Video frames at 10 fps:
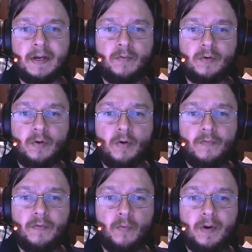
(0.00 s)
will go
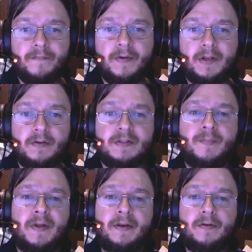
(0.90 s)
over what videos I
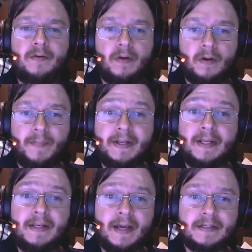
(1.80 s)
plan on
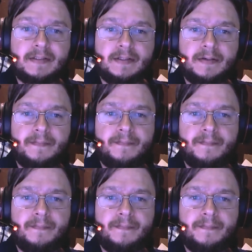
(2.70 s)
making next.